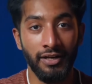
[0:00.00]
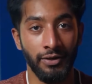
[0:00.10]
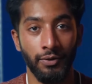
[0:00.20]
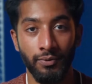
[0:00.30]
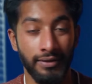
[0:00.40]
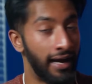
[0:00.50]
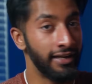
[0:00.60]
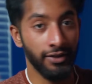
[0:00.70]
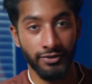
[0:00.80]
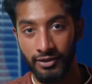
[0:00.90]
I knew
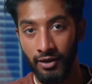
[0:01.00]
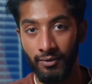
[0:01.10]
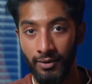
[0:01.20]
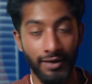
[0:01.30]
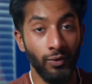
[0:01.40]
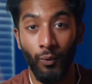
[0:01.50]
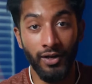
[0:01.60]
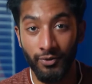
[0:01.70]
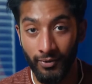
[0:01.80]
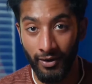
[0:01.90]
9 years ago, and even
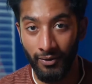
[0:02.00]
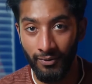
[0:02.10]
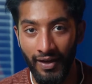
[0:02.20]
1 year ago,